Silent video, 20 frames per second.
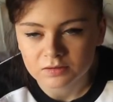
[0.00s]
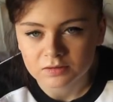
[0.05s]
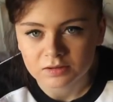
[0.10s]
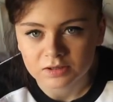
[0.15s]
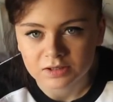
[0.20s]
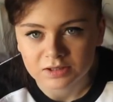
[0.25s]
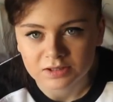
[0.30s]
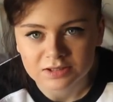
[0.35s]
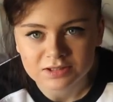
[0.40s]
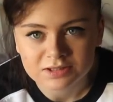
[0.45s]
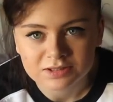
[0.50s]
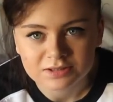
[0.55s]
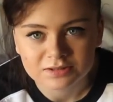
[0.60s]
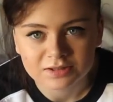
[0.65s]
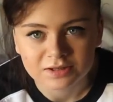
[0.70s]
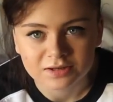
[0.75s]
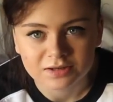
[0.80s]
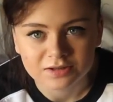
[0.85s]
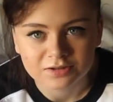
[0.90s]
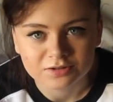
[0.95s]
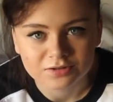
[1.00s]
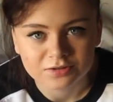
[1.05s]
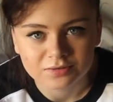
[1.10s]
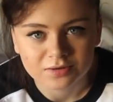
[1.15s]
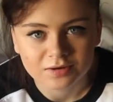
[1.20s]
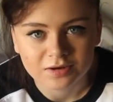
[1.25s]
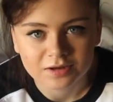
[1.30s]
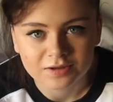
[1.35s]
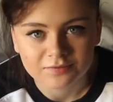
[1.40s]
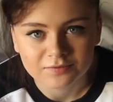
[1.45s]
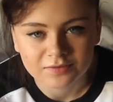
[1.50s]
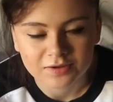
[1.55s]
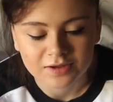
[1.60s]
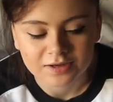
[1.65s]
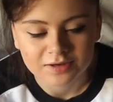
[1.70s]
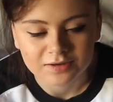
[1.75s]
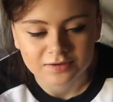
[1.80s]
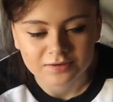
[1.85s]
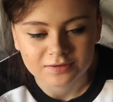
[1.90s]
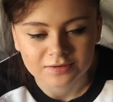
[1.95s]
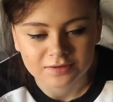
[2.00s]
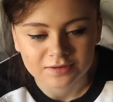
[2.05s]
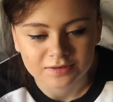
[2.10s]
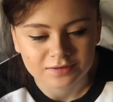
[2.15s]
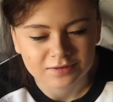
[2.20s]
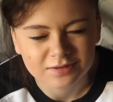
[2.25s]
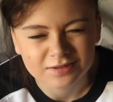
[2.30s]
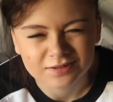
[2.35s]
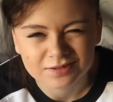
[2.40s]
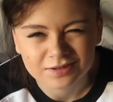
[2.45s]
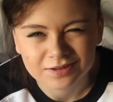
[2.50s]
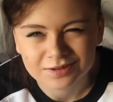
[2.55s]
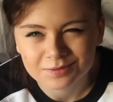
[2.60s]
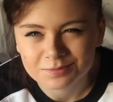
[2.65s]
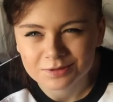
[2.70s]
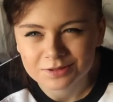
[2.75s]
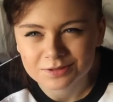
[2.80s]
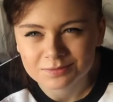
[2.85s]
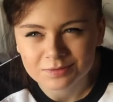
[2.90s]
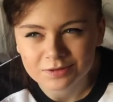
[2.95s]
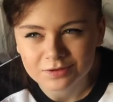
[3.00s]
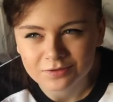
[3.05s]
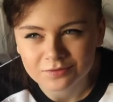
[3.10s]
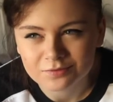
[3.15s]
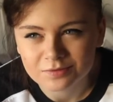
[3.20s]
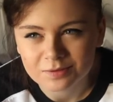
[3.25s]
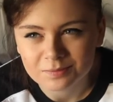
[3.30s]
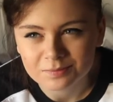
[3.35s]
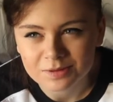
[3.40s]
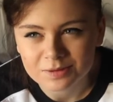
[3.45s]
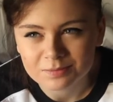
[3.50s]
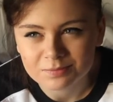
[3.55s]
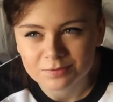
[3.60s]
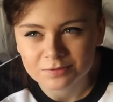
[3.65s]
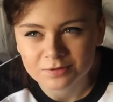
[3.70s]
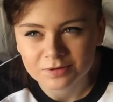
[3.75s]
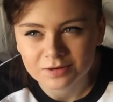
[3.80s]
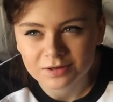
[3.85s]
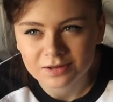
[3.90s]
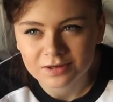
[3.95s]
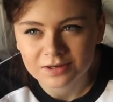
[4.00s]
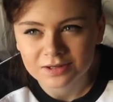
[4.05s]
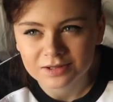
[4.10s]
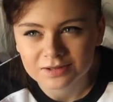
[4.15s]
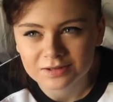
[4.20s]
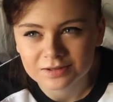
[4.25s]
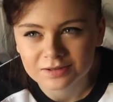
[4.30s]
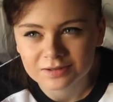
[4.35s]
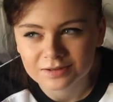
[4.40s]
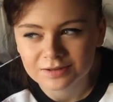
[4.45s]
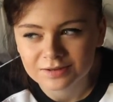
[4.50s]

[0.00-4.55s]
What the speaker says: I need to learn to drive, and it does kind of piss me off when people are like